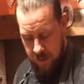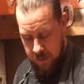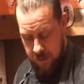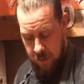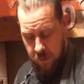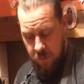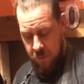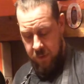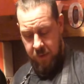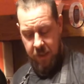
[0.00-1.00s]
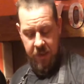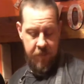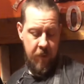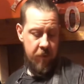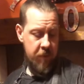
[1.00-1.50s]
2
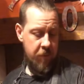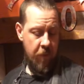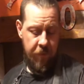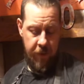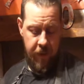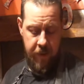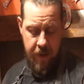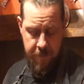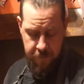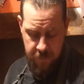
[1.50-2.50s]
teaspoons roughly in there.